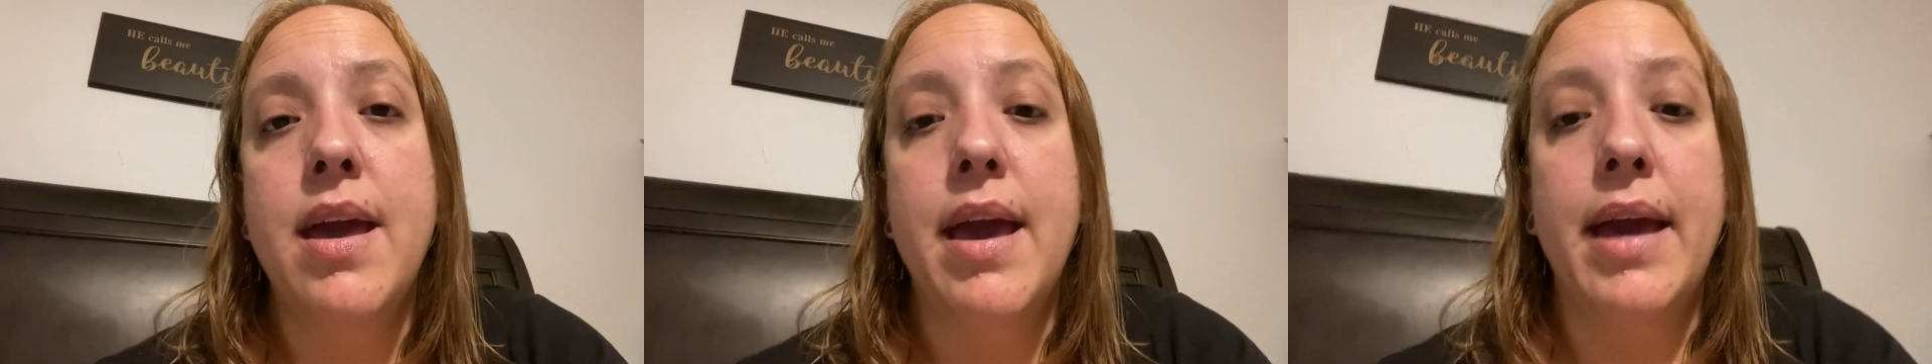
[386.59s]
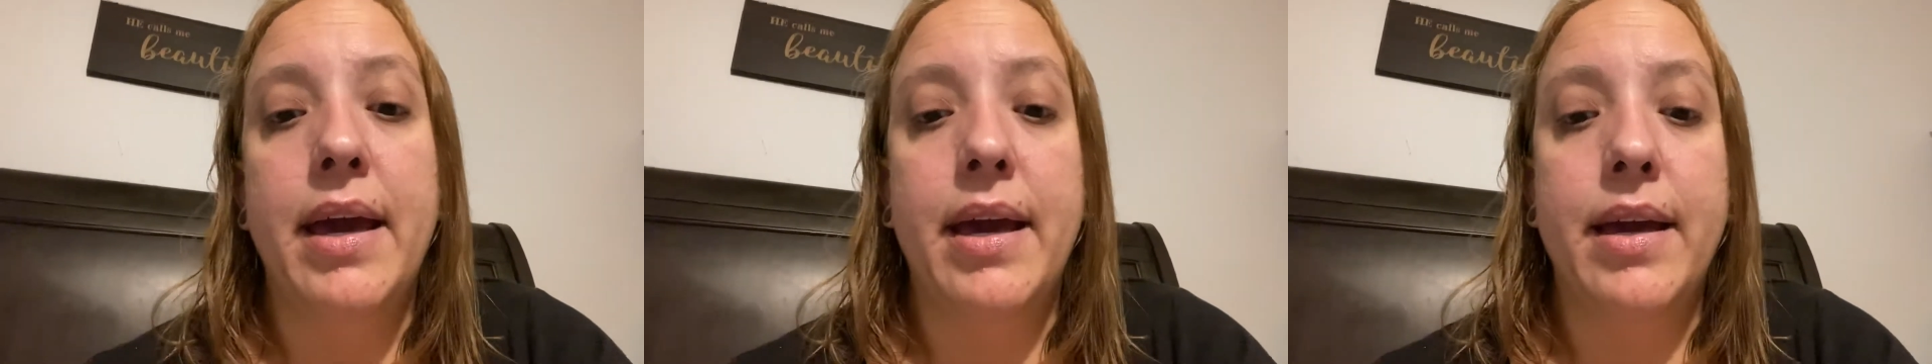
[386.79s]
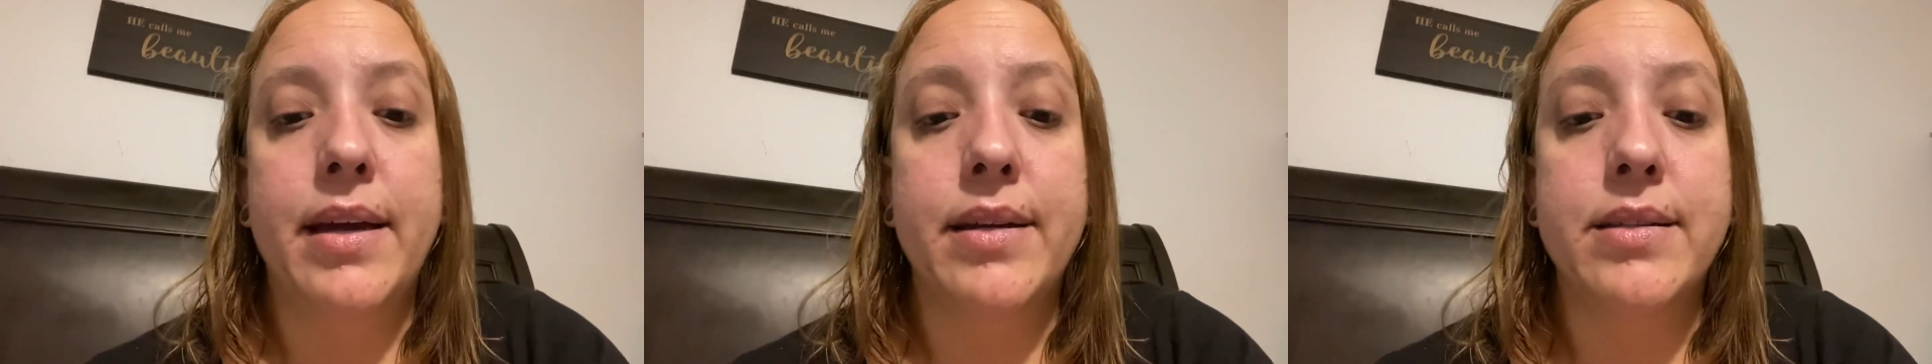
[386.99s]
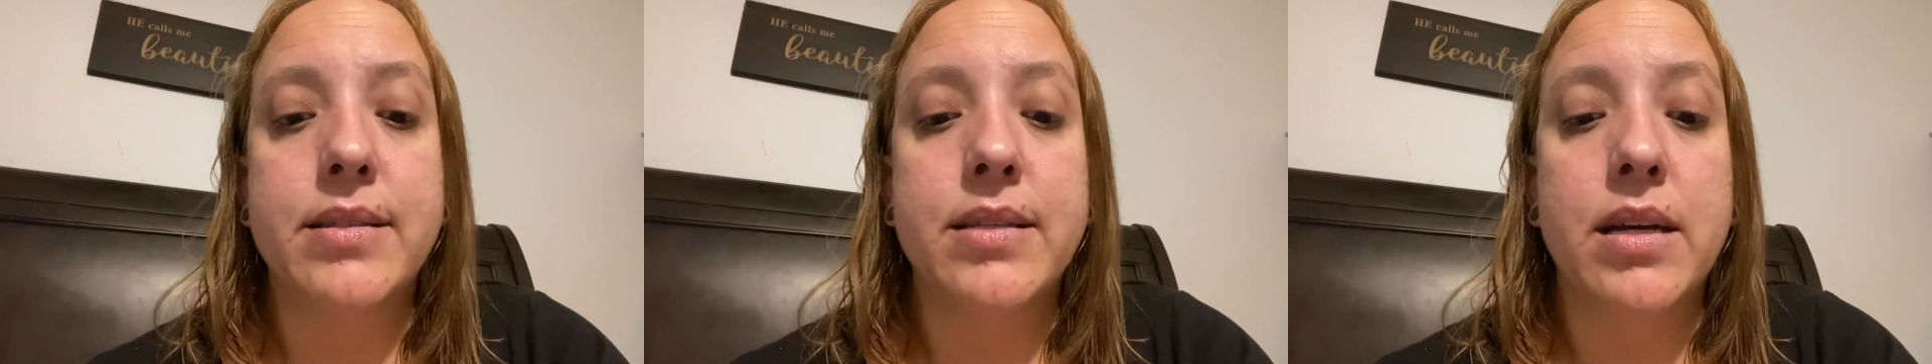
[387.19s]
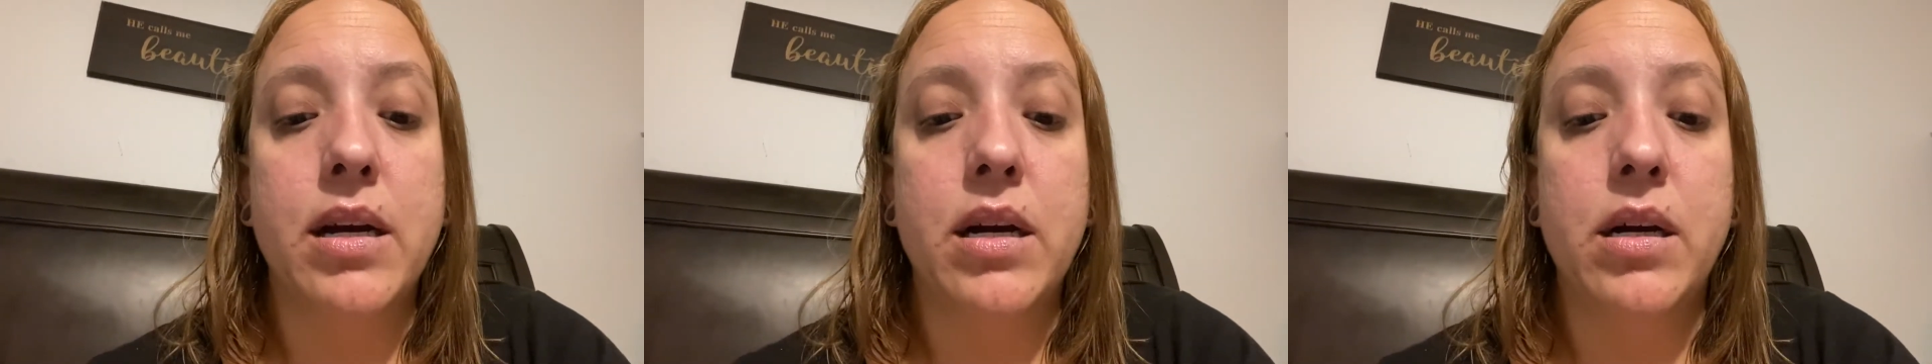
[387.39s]

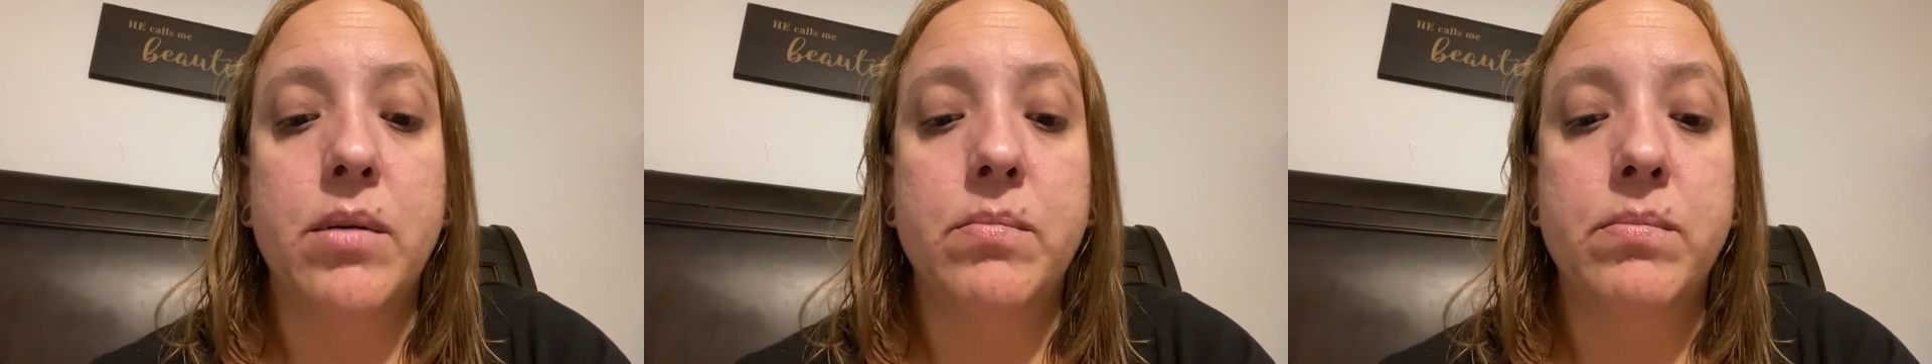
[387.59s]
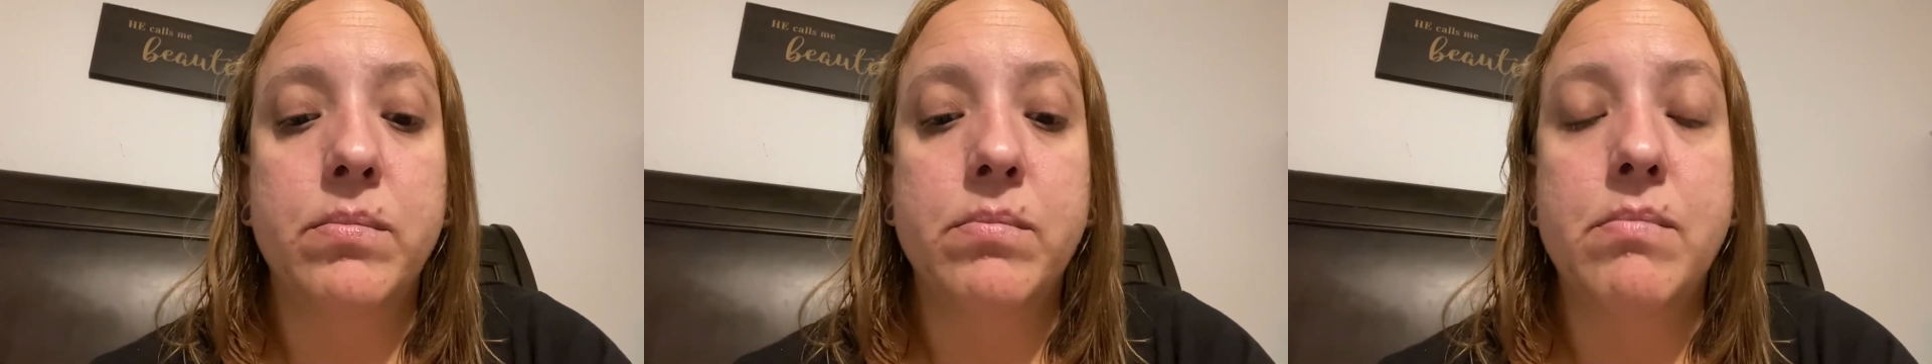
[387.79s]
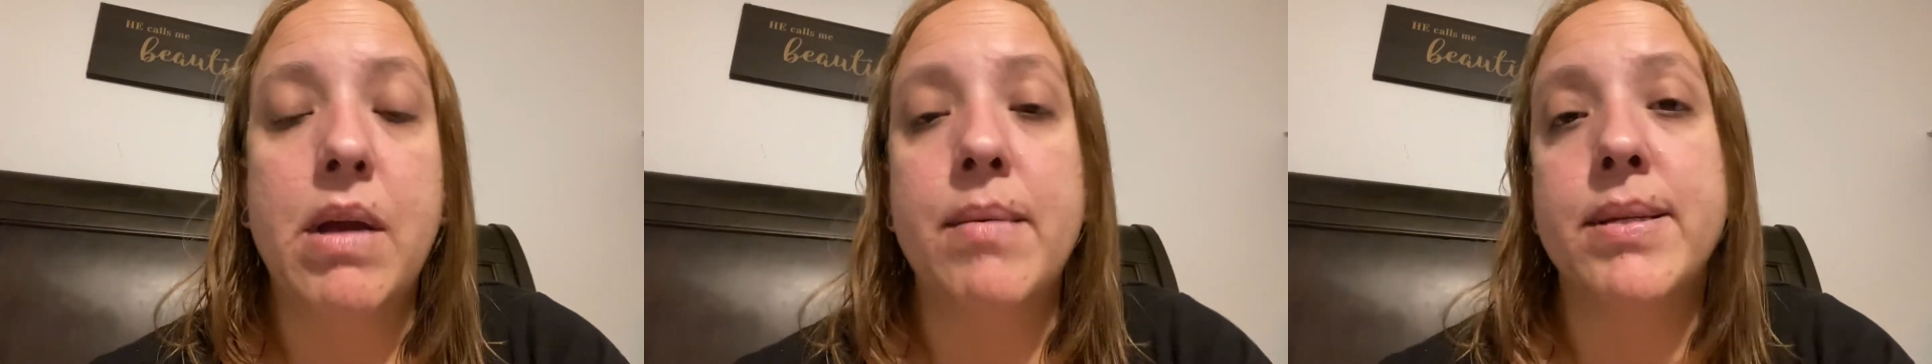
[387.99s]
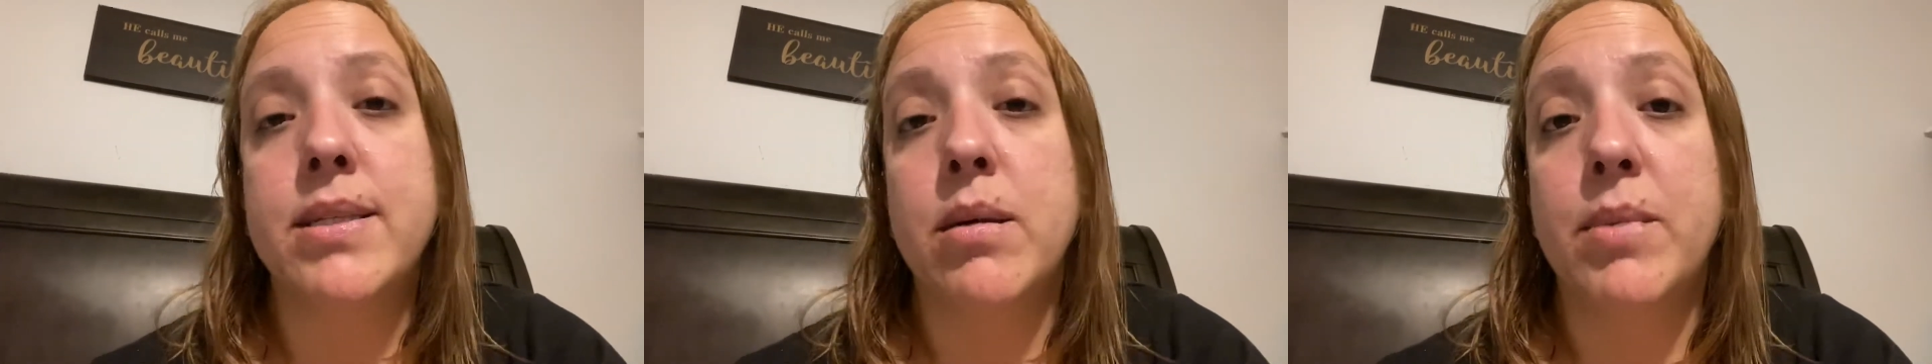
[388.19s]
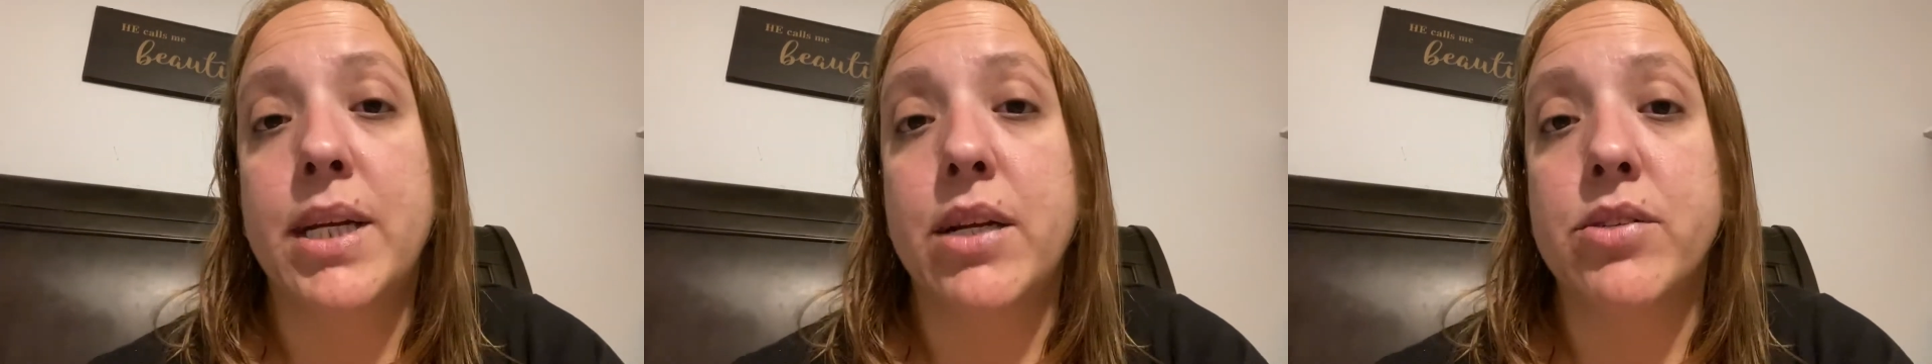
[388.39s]
and maybe
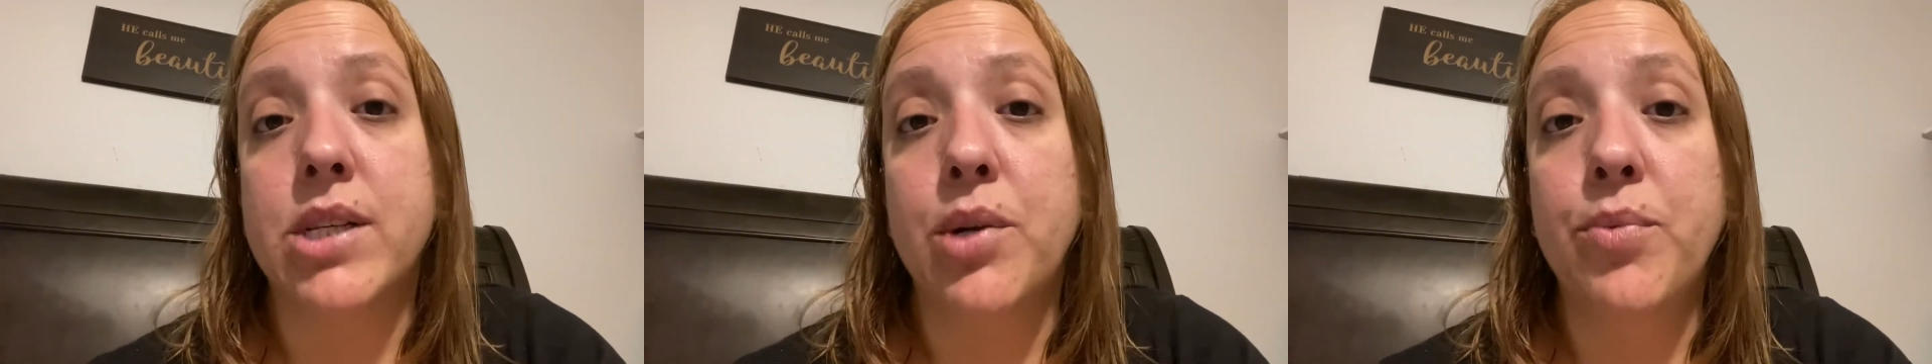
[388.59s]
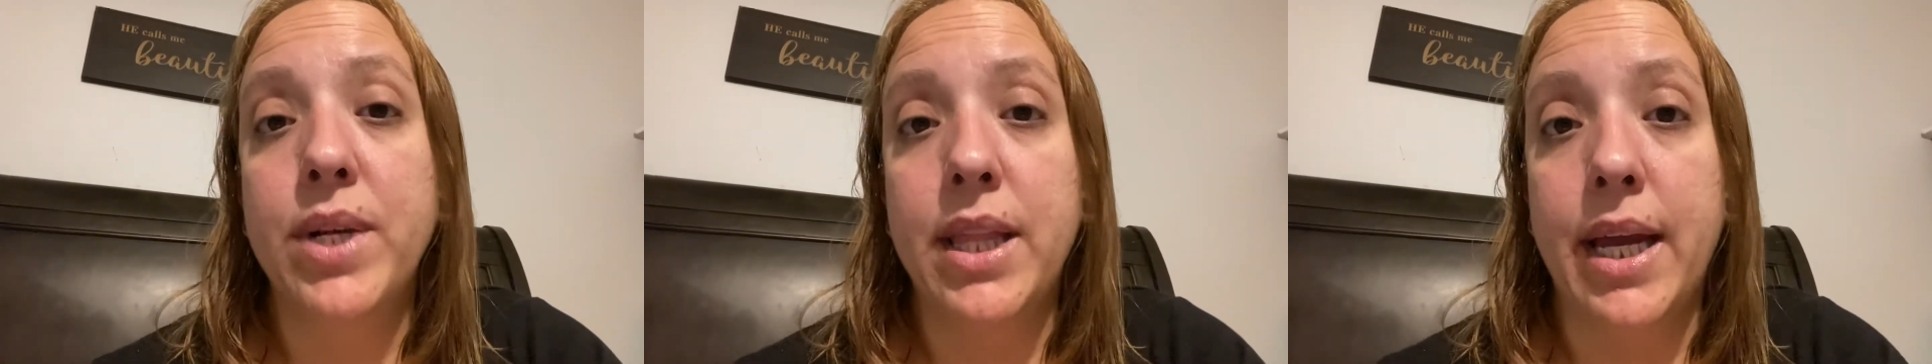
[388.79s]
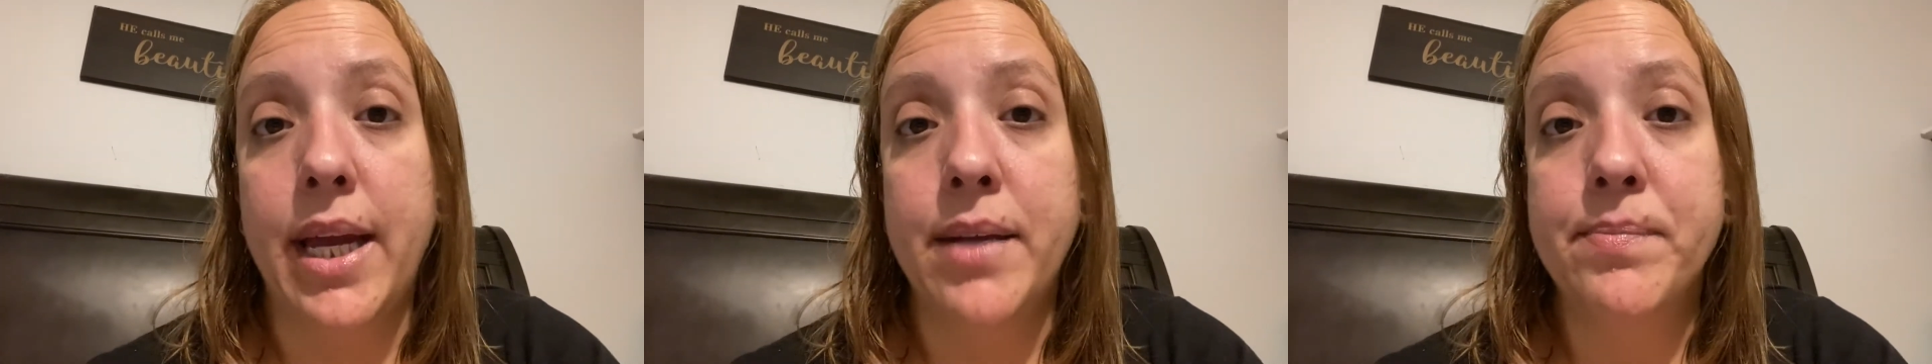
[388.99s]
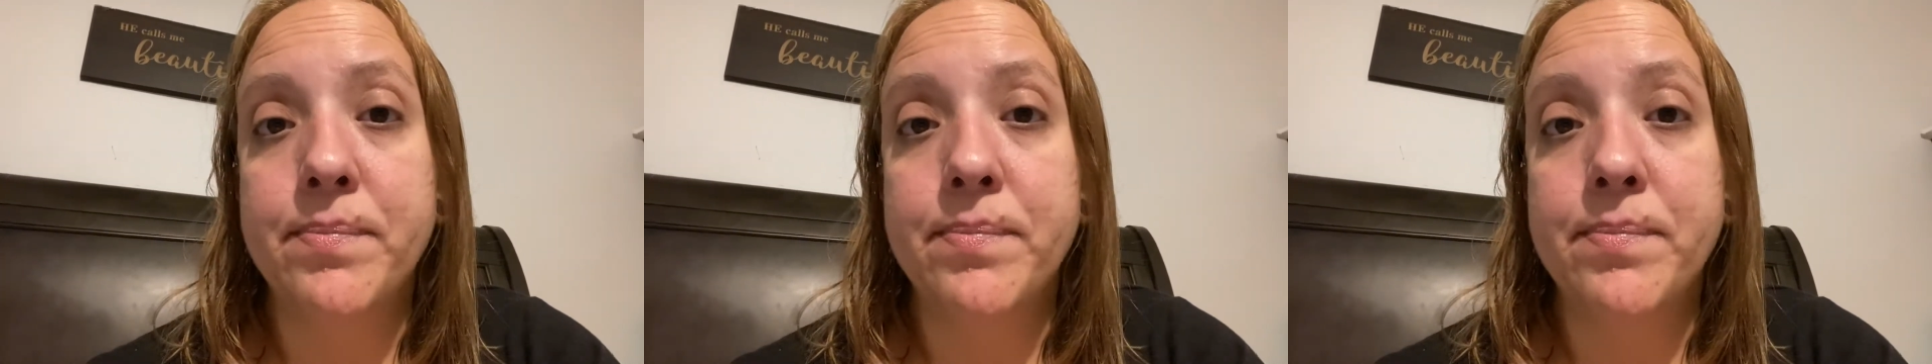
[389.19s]
somebody else can relate.